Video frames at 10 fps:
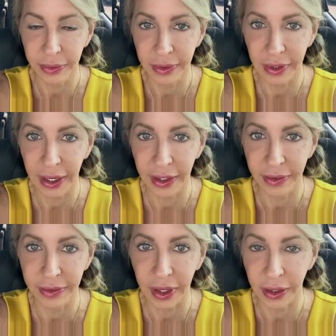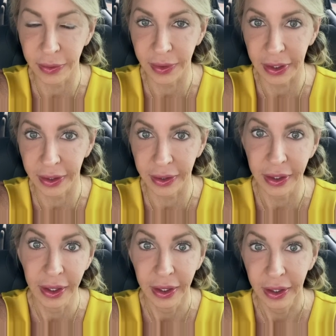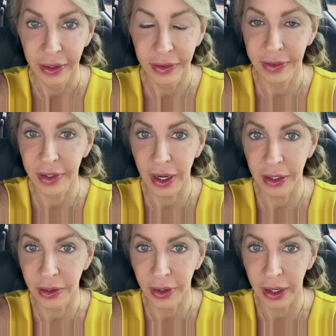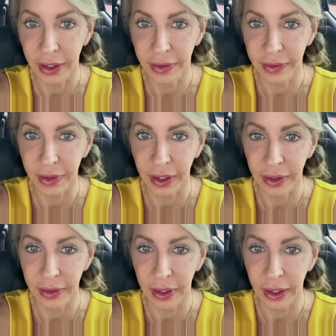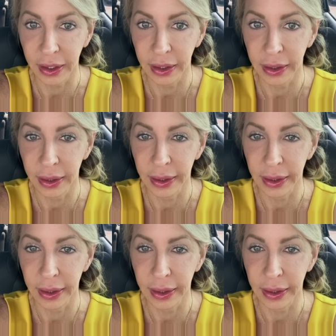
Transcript: Today is kind of a sit on your hands kind of day.